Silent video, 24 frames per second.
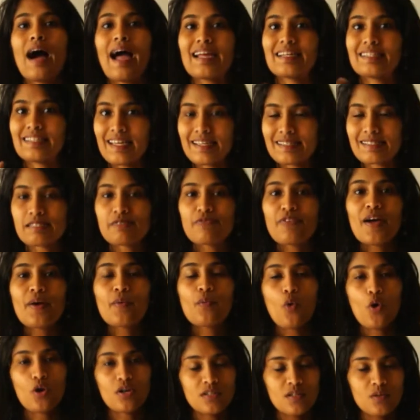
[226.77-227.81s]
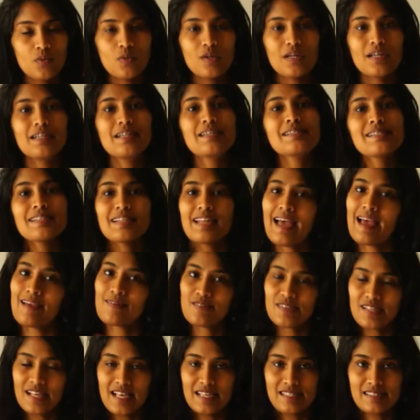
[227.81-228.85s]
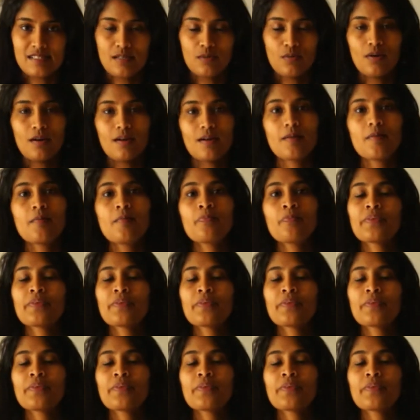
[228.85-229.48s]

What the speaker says: identify what the word is and I have to guess the word.